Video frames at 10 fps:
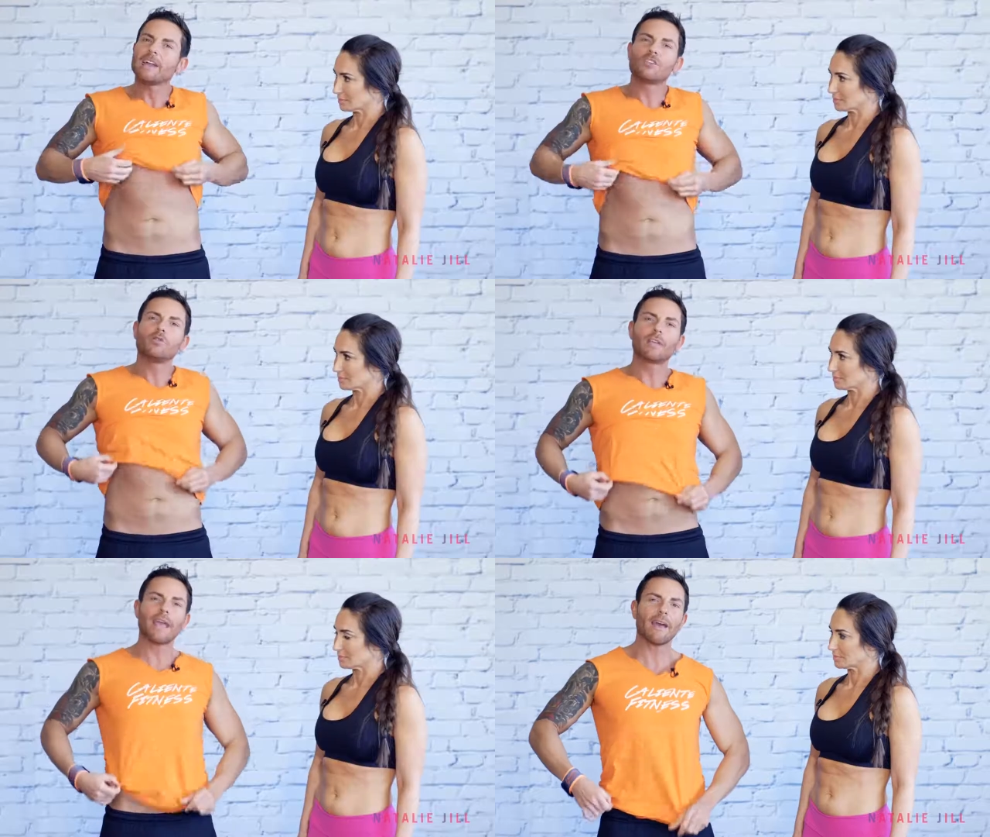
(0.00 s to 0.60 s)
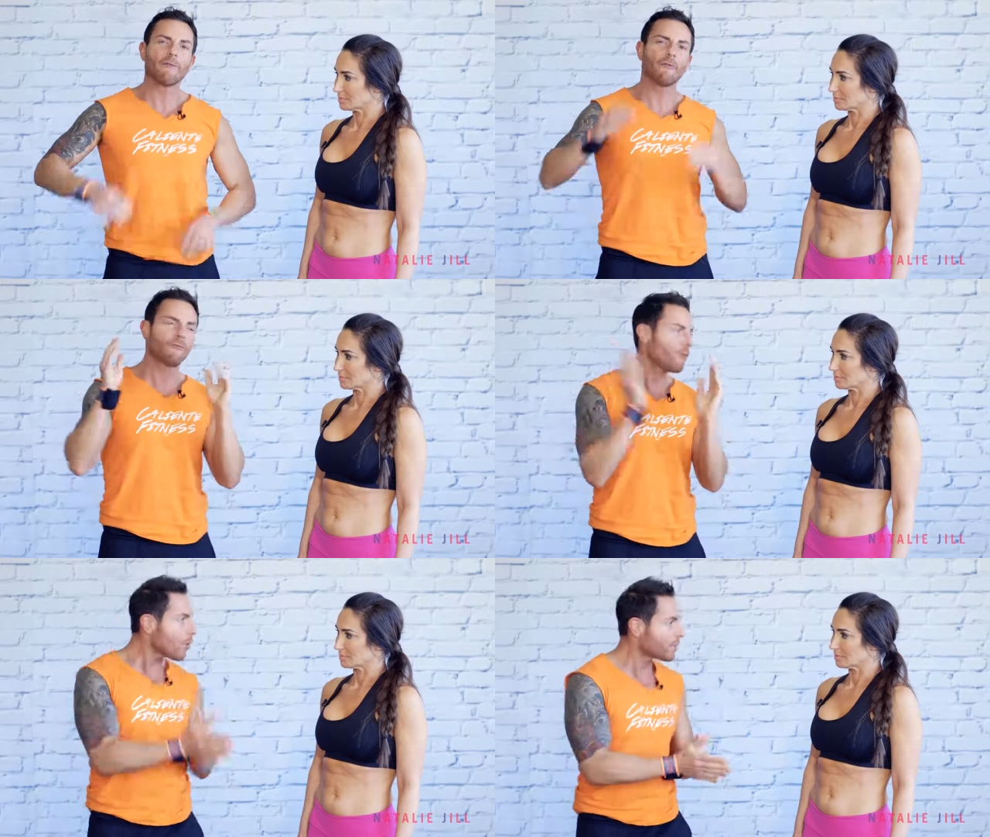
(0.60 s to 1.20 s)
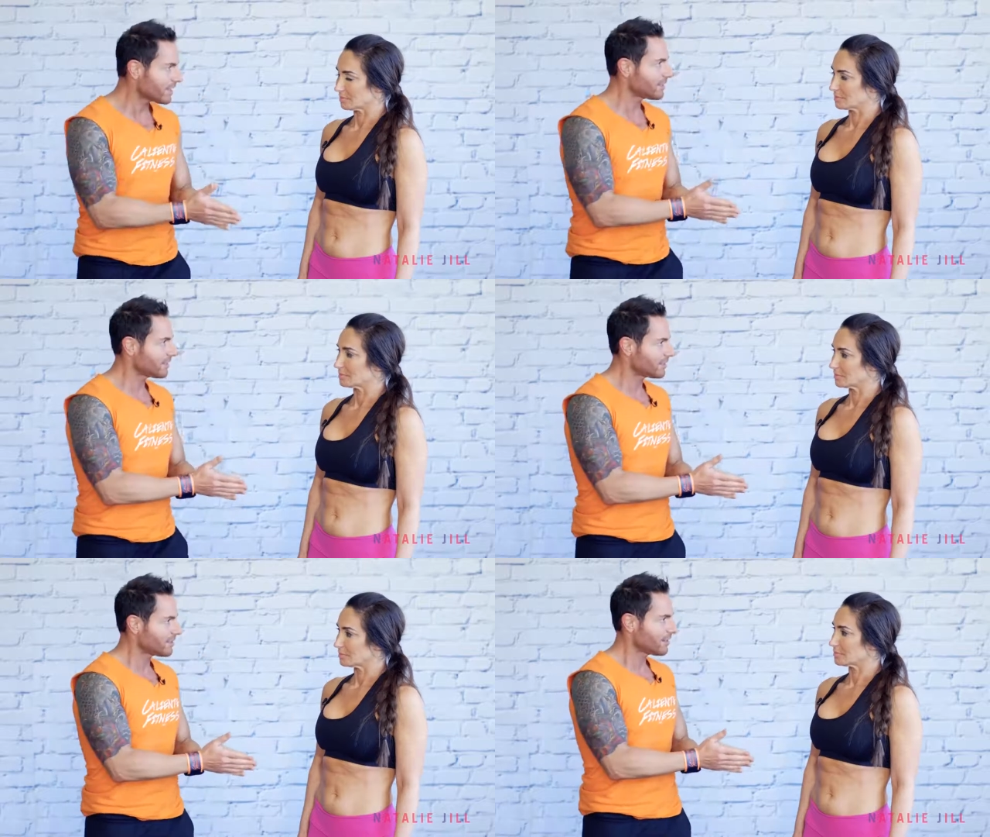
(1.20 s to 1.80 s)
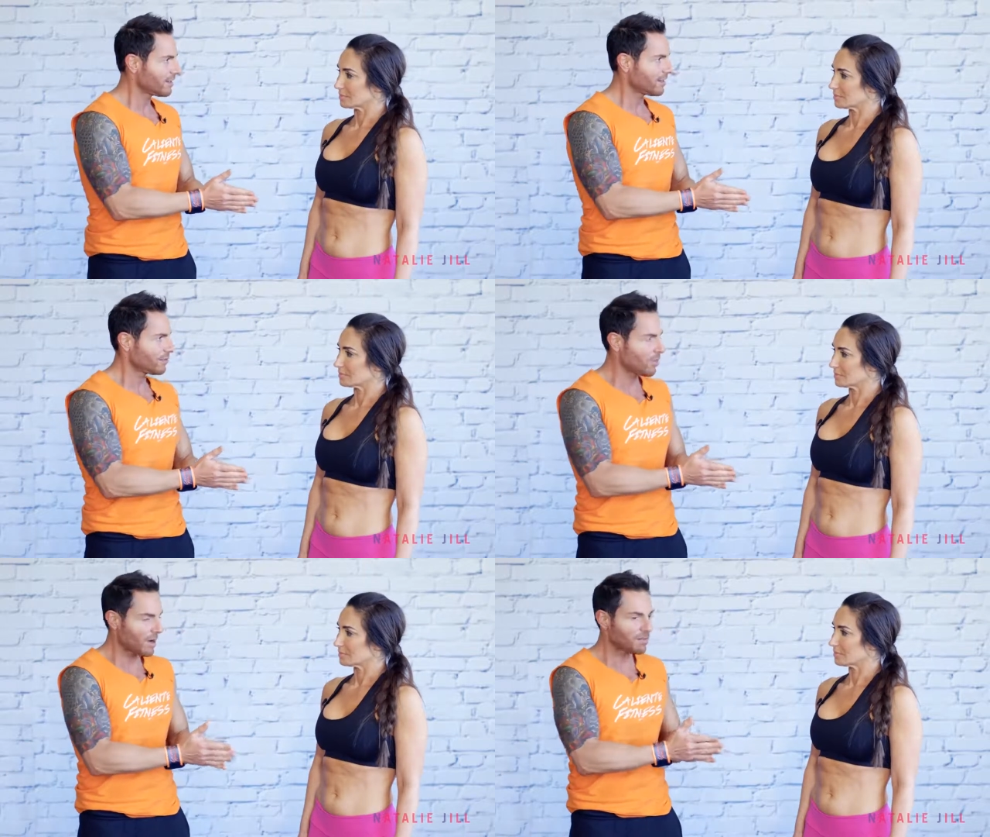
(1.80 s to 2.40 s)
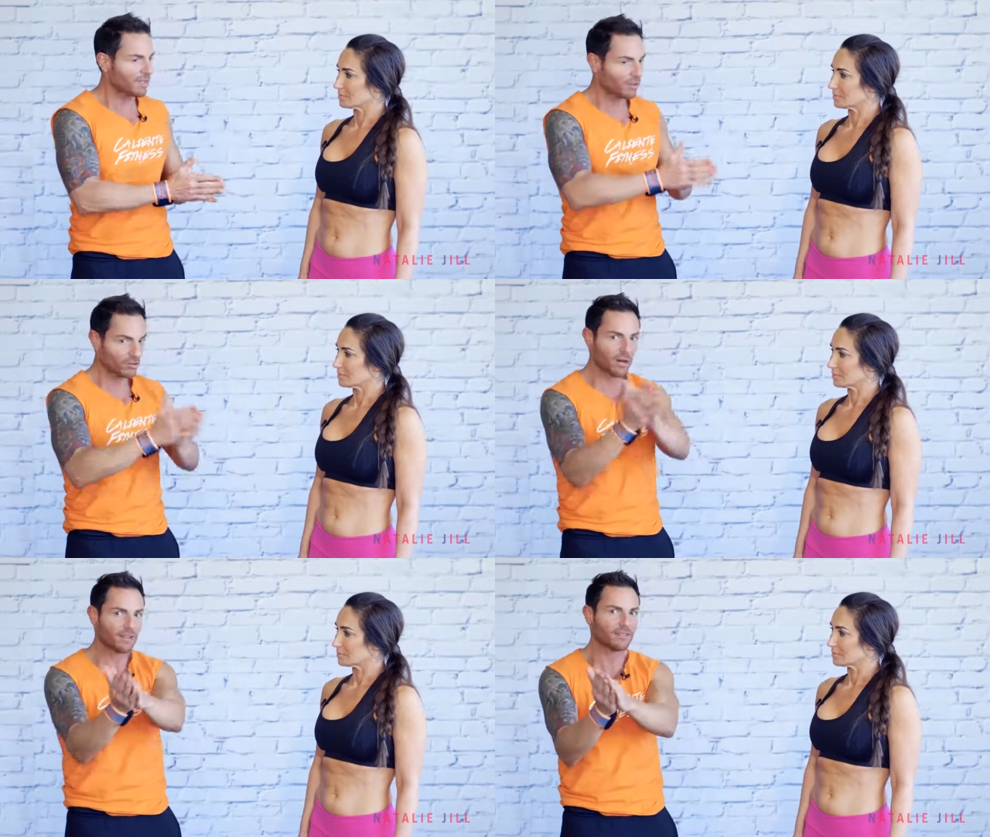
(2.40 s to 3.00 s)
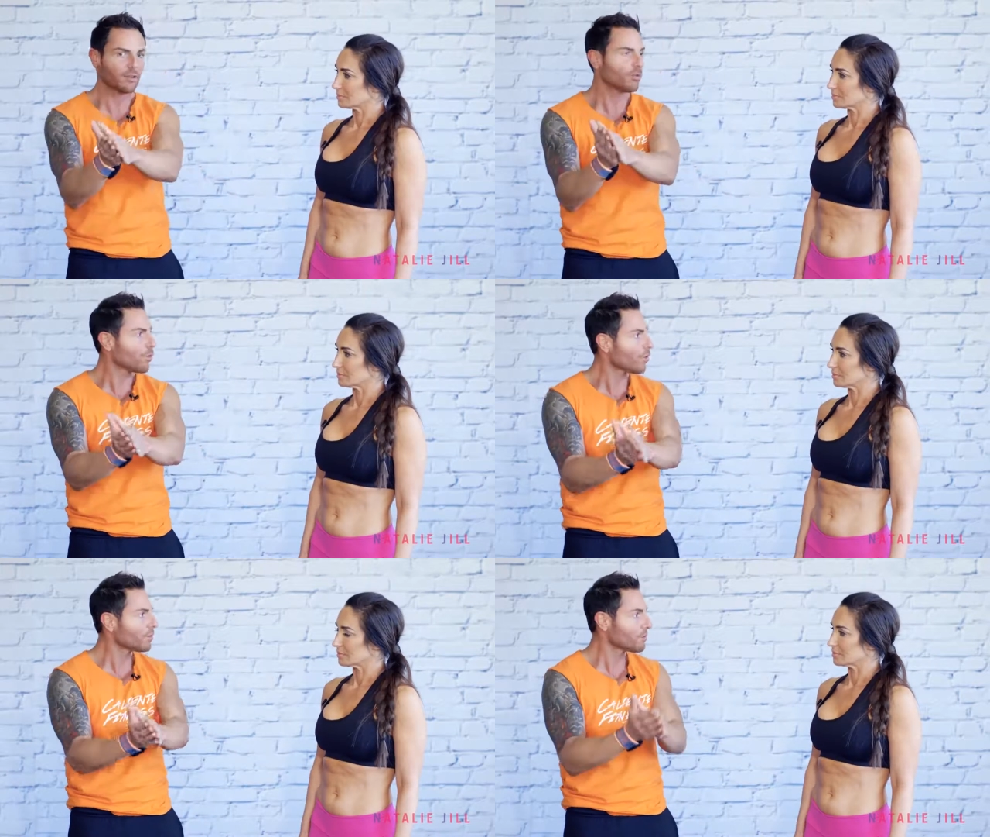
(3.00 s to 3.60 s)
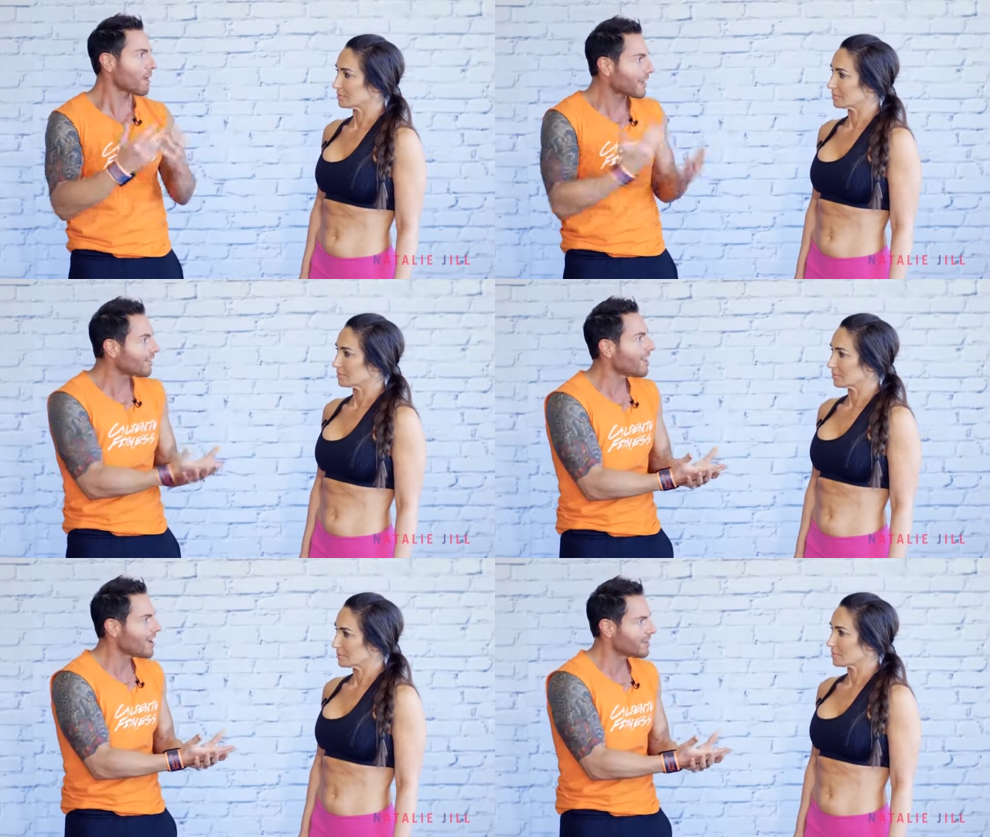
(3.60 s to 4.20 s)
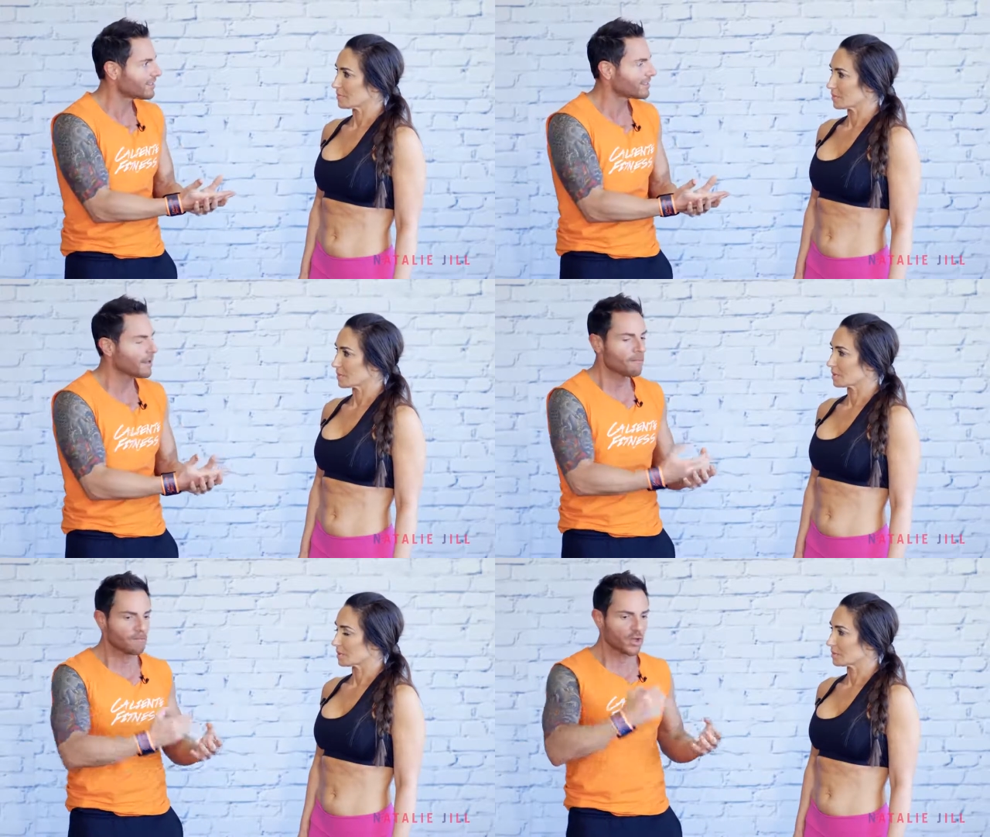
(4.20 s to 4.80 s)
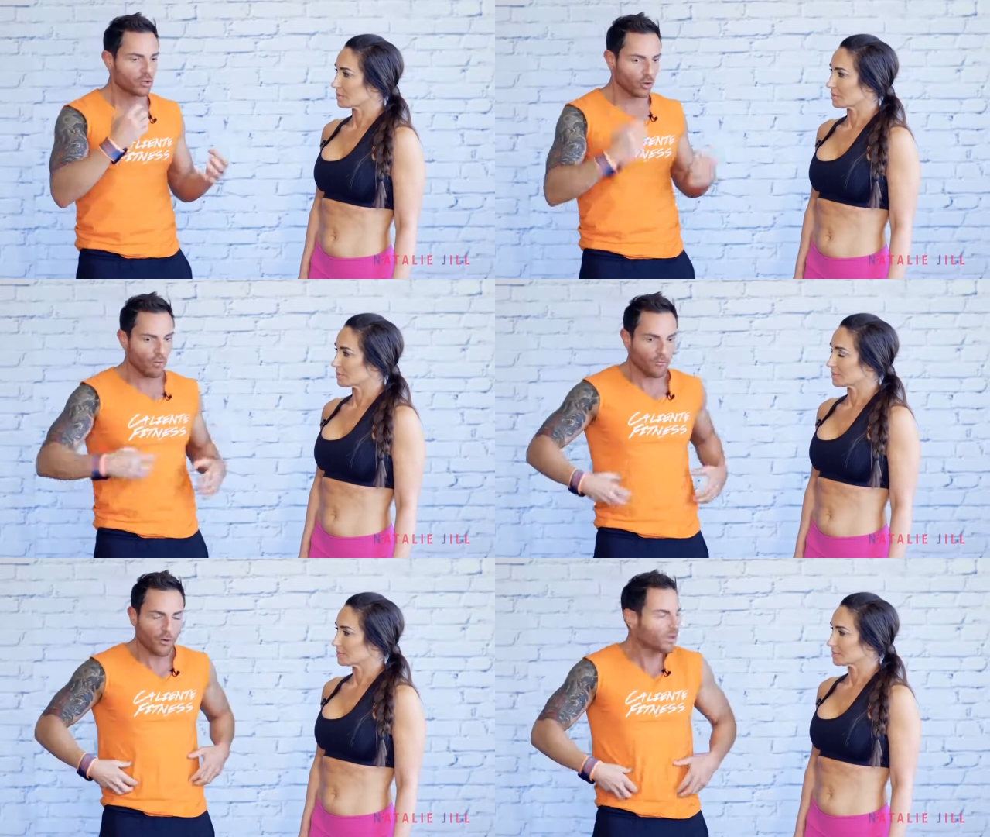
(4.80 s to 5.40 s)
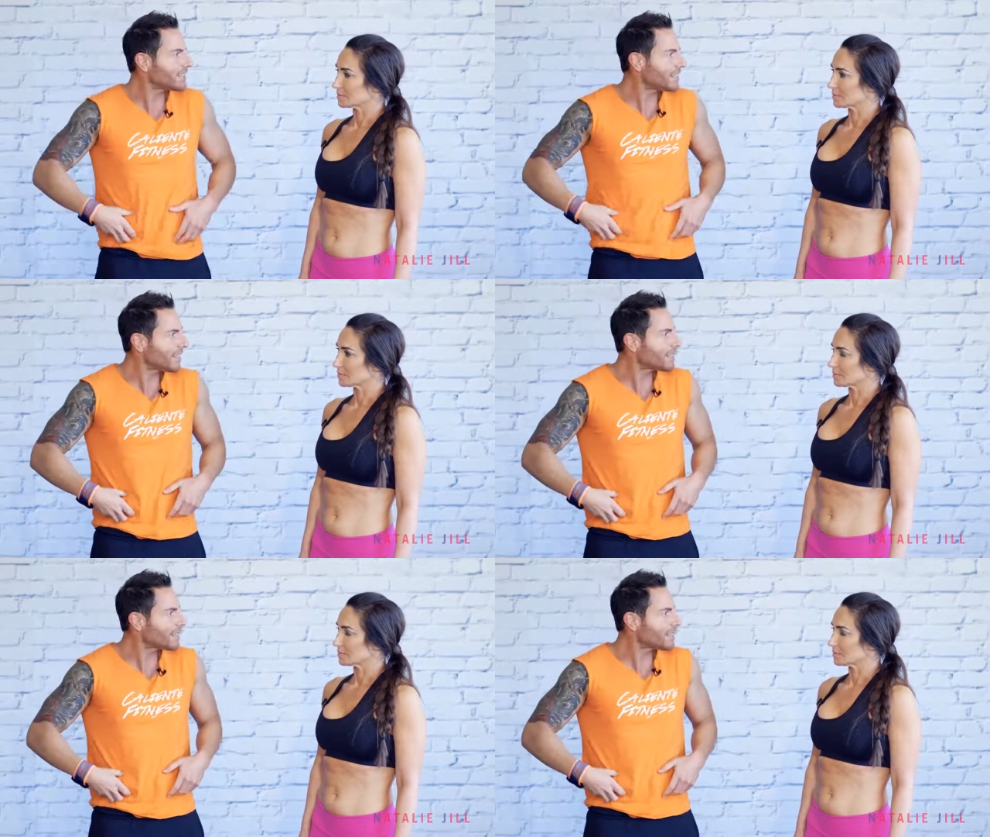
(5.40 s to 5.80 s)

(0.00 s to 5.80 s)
Speaker 1: And you can't focus. And what I'm, t- I'm trying to tell the world or my clients, don't focus on